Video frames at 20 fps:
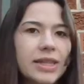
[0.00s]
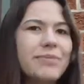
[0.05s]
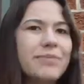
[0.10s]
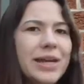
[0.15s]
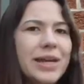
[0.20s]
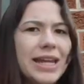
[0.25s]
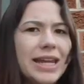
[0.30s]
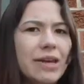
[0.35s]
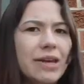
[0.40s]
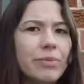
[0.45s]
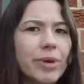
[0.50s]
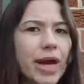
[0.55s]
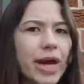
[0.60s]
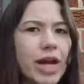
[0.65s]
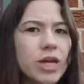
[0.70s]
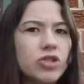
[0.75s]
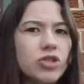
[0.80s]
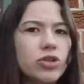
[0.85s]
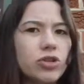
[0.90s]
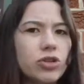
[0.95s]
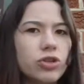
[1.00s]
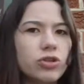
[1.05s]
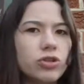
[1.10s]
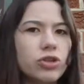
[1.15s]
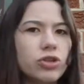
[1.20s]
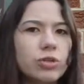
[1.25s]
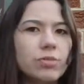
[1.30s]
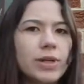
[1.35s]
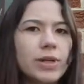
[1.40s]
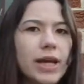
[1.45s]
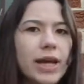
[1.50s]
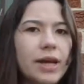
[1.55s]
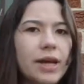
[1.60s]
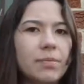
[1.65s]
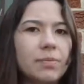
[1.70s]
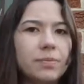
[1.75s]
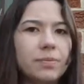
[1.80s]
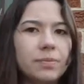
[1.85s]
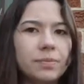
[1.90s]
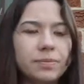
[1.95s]
The meaning behind your YouTube
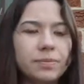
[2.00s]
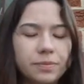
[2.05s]
name.